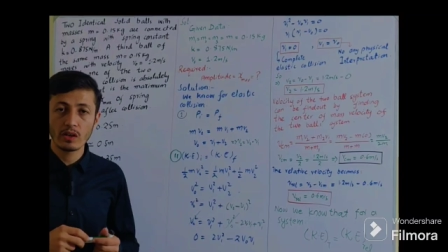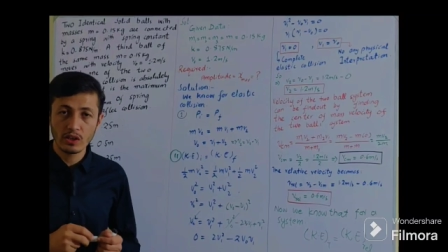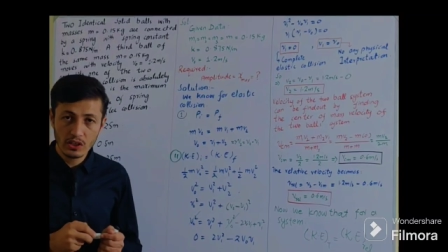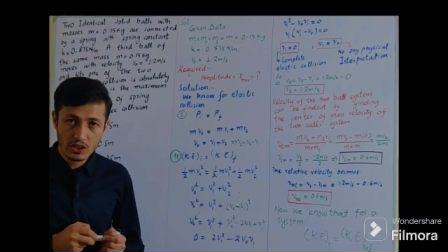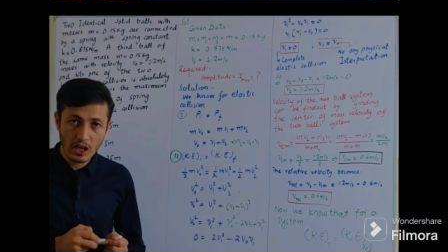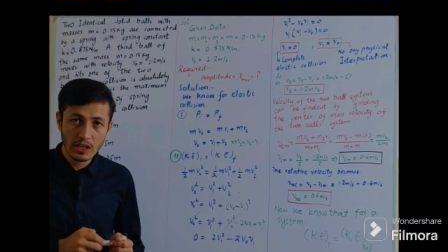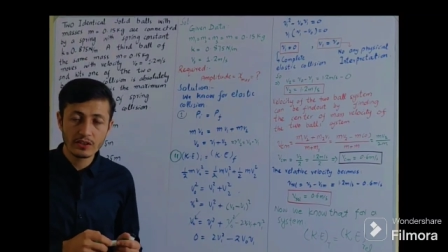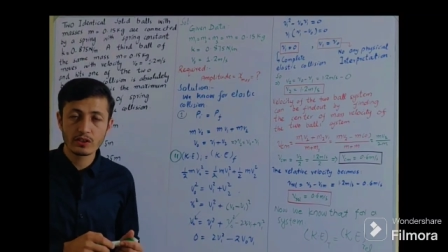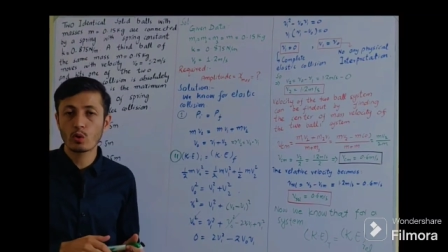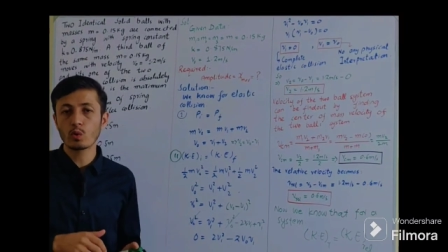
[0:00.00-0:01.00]
initial
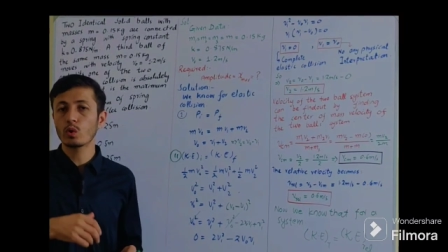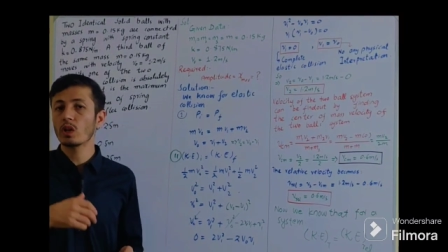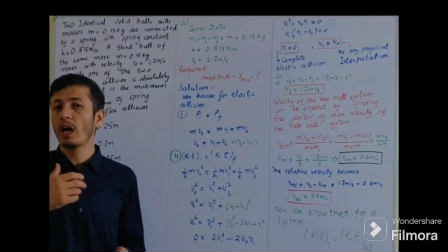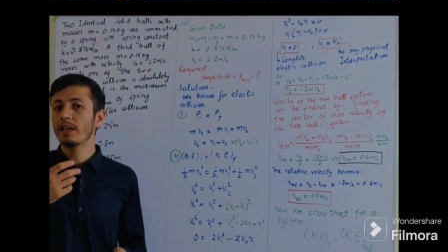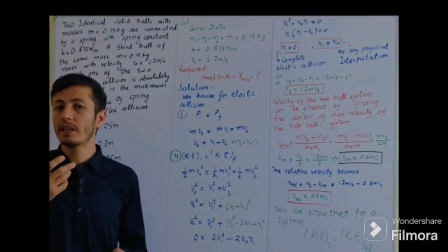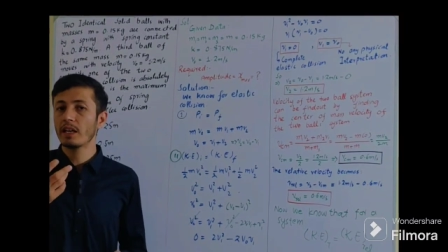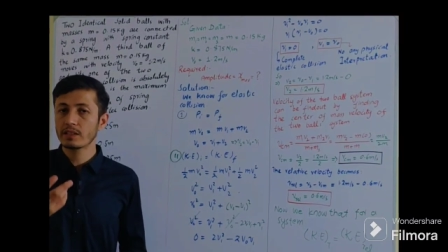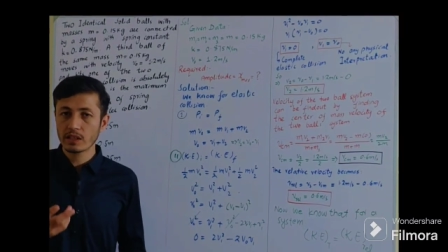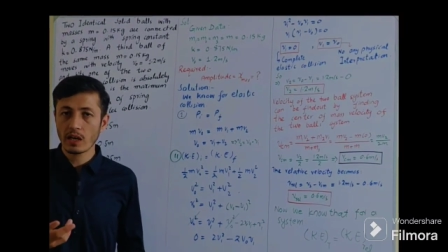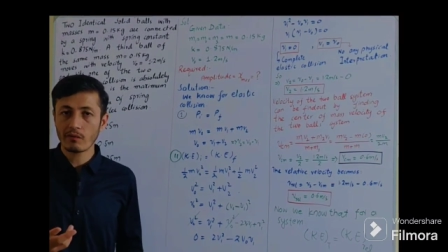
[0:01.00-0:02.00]
is equal to the kinetic
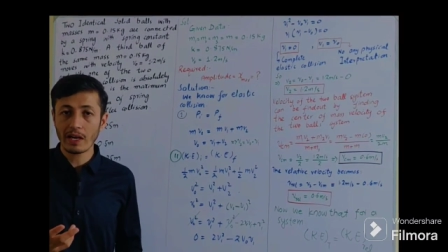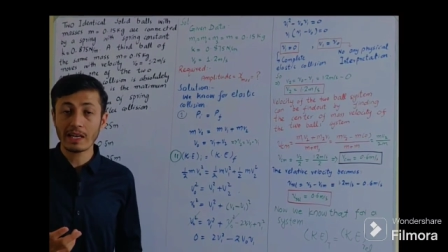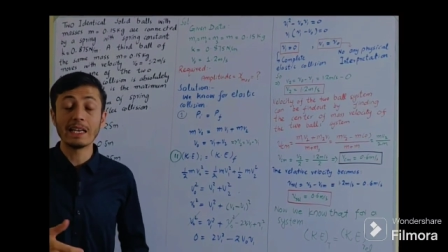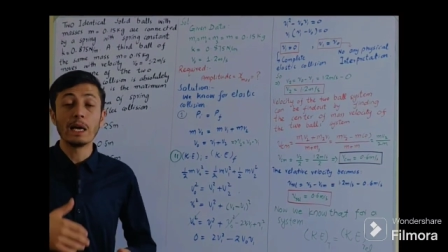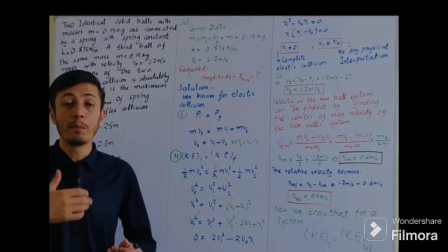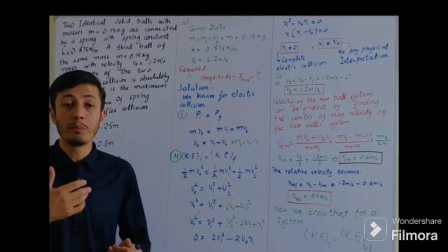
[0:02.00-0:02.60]
energy of final,